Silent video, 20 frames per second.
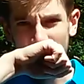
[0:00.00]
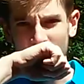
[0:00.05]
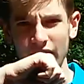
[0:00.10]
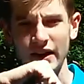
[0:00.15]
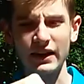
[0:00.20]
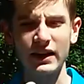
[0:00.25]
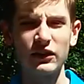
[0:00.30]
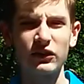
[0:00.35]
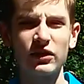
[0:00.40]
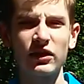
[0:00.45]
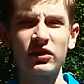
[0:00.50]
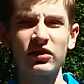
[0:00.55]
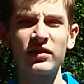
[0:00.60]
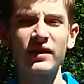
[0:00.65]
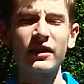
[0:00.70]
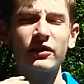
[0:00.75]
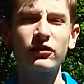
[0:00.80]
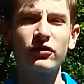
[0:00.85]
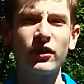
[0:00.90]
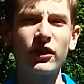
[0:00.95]
It gives it a slight
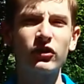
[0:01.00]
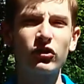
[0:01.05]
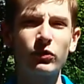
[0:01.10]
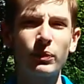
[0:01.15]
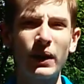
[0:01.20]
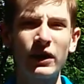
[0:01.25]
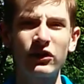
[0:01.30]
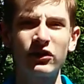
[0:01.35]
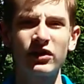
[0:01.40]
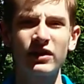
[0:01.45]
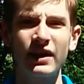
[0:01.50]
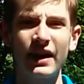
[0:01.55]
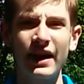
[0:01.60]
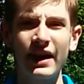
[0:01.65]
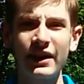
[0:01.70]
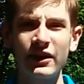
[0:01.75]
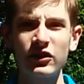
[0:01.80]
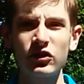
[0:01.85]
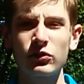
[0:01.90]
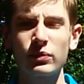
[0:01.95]
fresh, spicy edge,